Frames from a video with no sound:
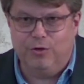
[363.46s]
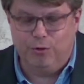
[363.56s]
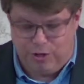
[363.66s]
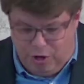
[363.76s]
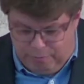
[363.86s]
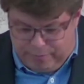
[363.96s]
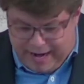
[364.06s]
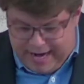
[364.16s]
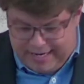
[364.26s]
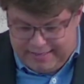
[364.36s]
could
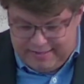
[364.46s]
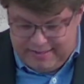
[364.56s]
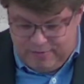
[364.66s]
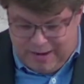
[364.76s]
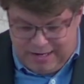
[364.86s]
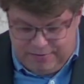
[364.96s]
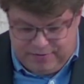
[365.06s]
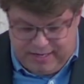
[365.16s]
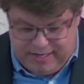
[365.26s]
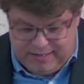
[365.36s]
comprehend divine
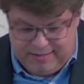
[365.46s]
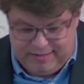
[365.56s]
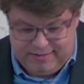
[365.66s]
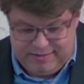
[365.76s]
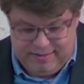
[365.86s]
things.